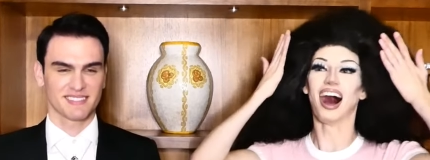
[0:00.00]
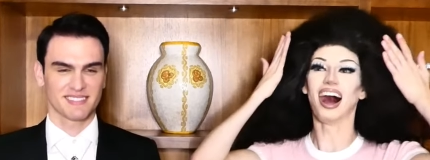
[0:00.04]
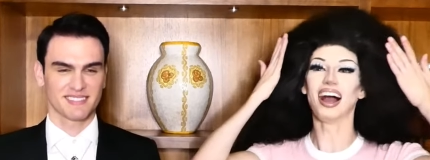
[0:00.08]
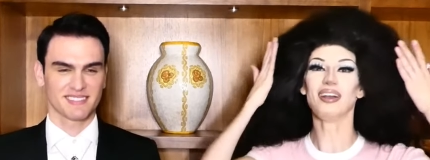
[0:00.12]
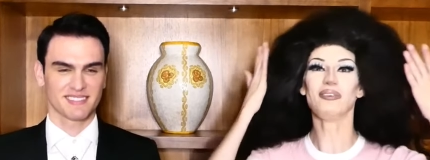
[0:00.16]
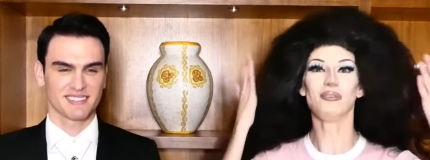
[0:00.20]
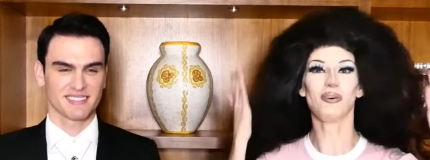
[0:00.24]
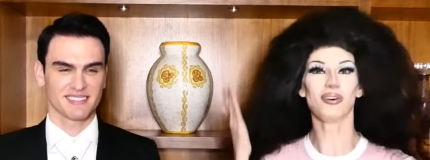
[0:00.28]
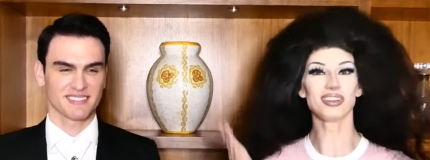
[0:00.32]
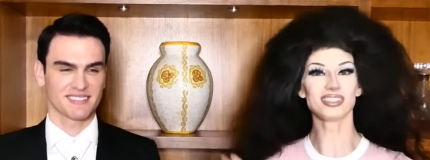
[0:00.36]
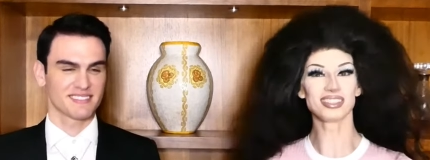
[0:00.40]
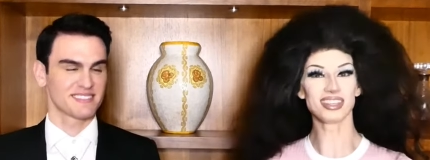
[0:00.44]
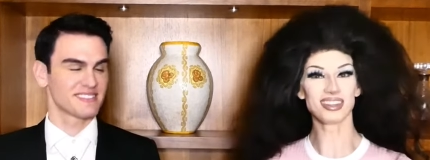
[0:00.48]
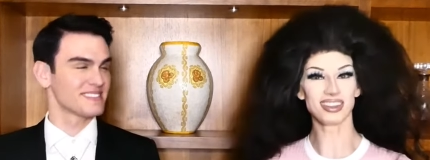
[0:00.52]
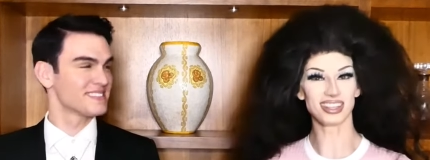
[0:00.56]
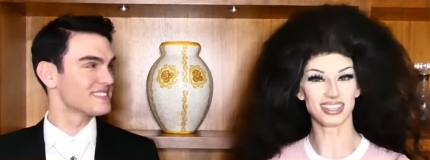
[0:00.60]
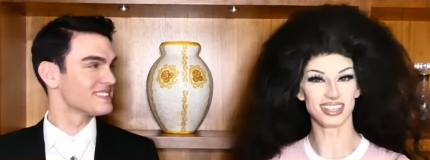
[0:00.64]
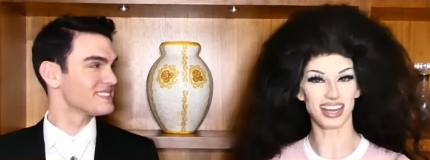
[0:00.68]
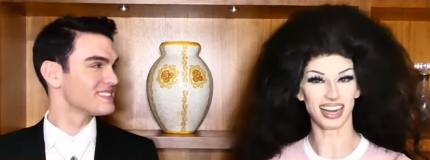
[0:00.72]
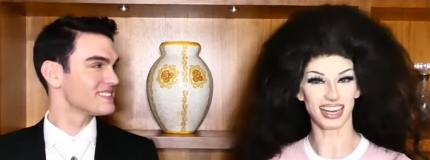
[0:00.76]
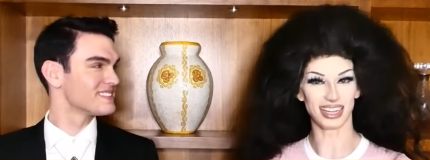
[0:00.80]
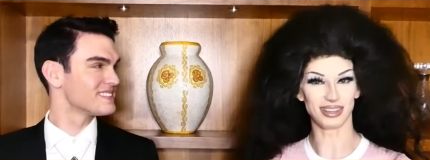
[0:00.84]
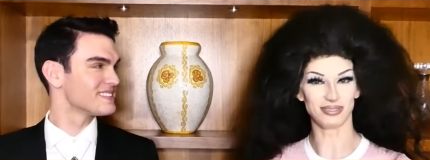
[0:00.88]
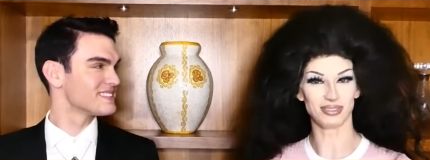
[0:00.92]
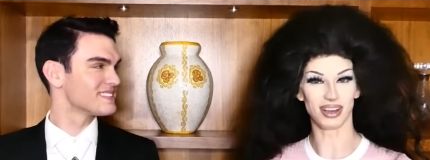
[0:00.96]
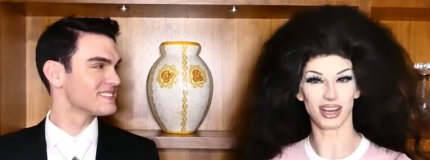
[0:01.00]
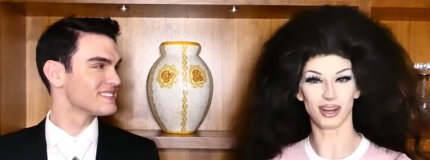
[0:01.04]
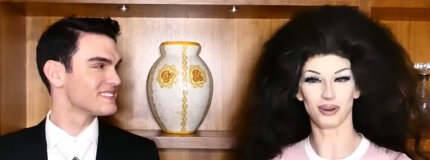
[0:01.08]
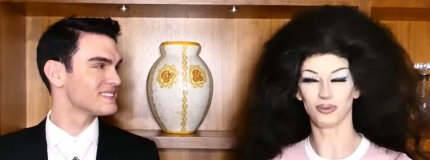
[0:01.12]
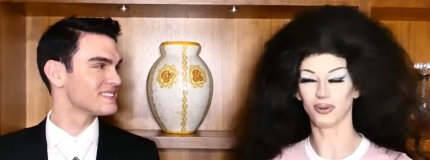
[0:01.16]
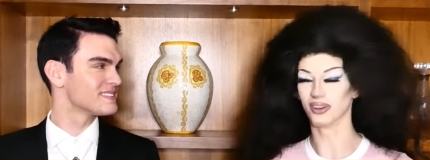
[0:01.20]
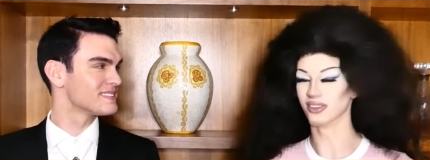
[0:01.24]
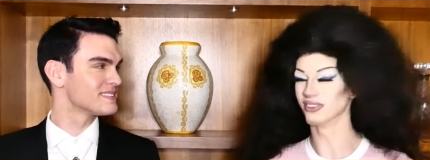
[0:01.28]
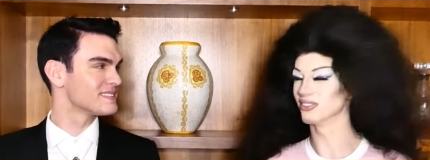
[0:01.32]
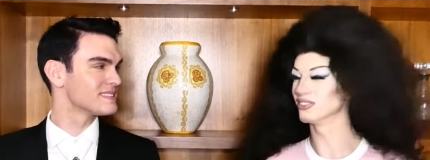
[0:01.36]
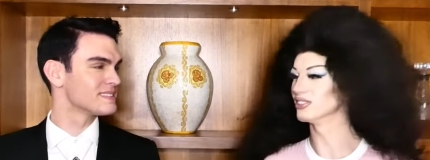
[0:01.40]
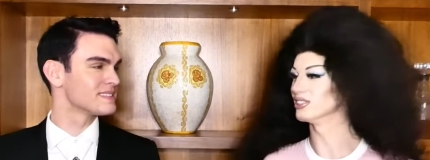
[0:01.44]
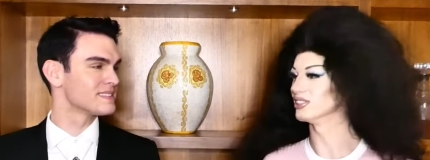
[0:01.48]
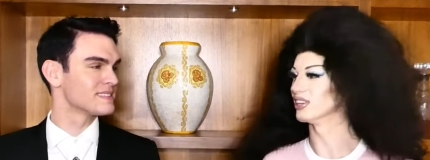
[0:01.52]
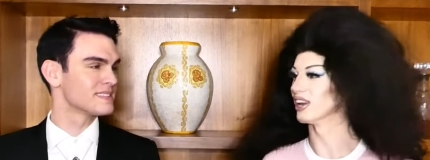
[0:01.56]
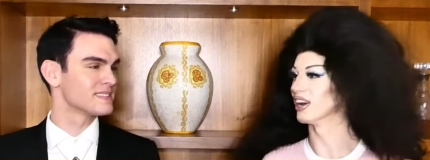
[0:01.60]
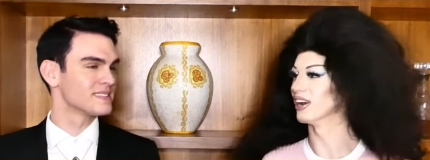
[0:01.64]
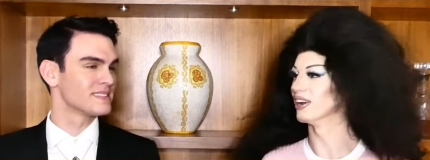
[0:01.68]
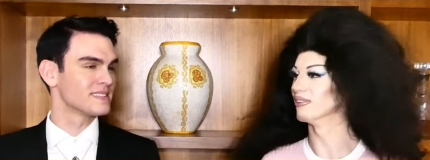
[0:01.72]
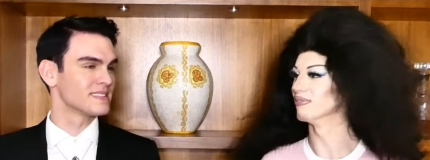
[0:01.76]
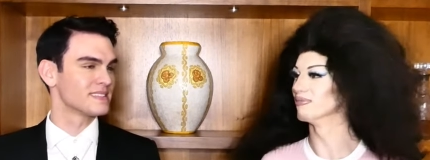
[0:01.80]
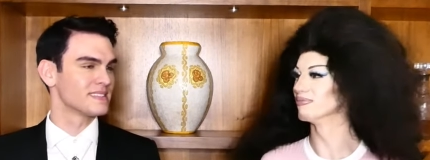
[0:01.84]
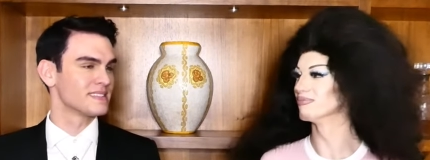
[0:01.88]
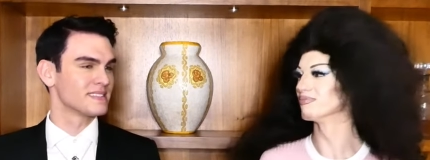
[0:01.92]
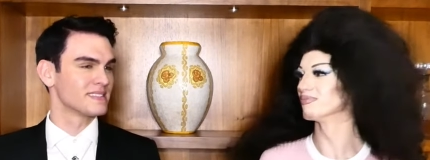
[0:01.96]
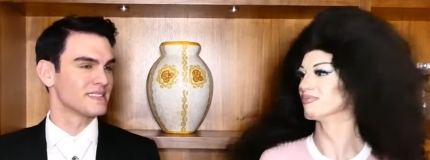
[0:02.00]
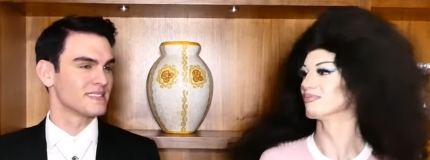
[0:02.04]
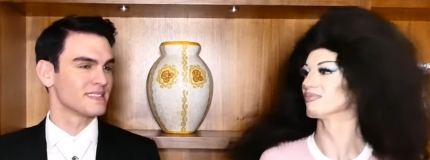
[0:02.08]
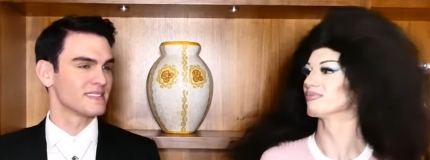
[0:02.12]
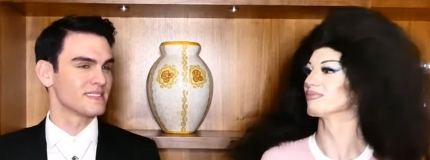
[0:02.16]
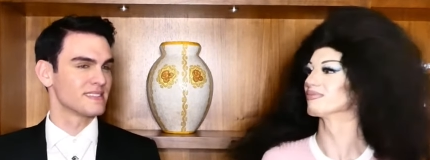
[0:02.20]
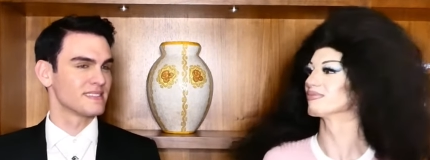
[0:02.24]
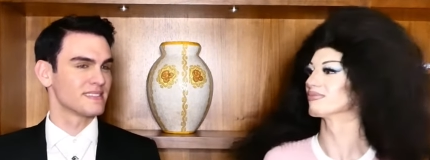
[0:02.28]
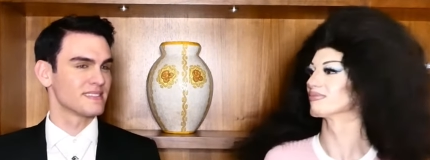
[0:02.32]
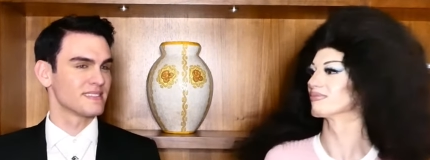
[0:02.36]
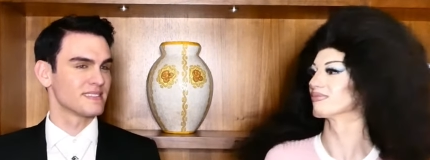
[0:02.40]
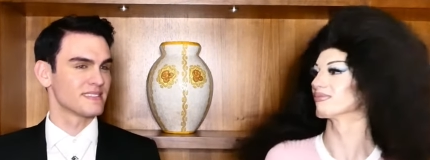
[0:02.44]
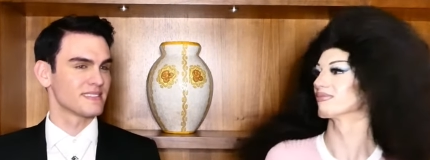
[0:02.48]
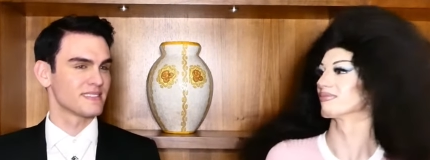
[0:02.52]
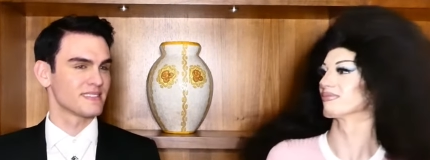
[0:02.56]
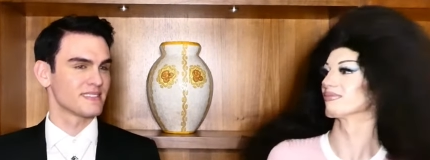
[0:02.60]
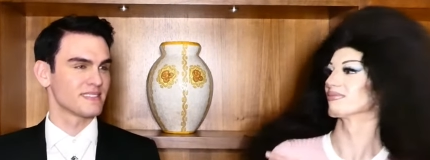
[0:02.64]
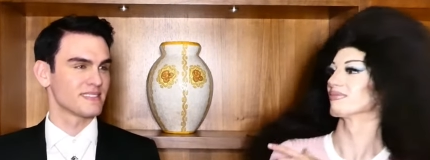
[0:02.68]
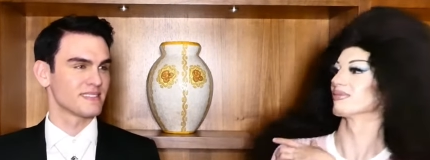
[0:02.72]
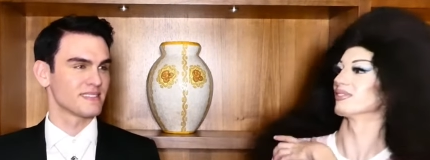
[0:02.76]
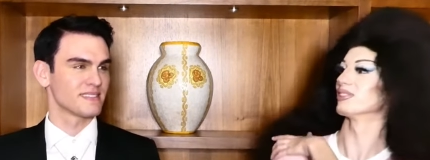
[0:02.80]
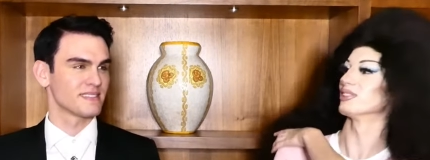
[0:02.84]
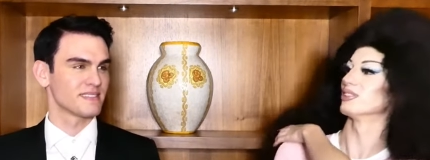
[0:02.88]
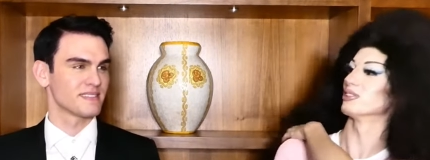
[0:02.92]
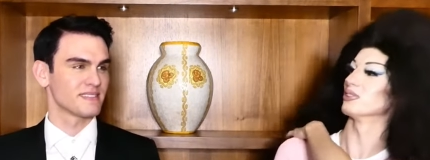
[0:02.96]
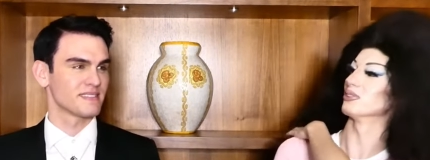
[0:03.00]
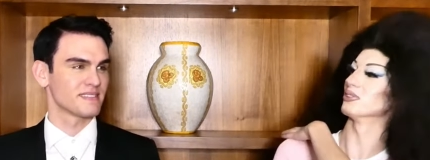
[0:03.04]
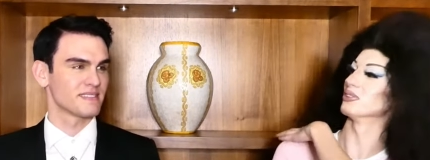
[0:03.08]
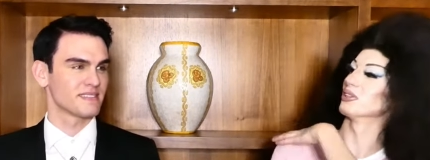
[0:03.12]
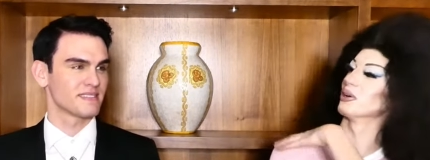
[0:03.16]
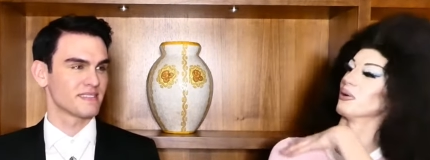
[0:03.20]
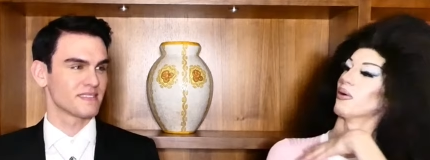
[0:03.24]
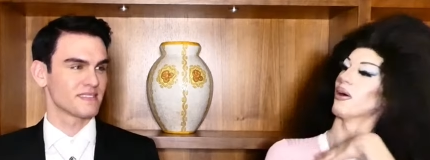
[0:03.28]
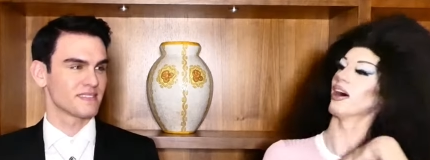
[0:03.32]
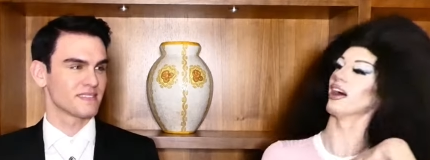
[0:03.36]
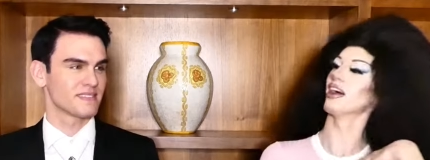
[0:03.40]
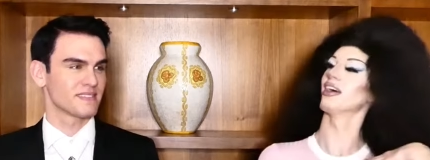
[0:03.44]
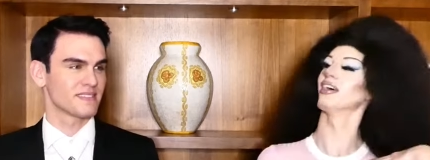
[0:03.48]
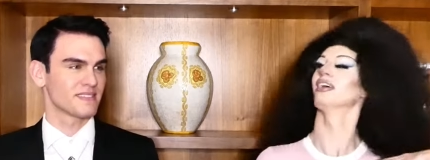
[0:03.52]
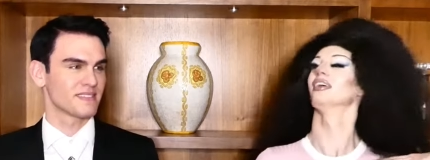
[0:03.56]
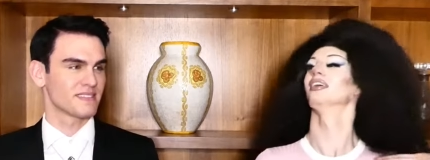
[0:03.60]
Speaker 1: I was in the Daily Mail once, you know. Uh, Do you remember what?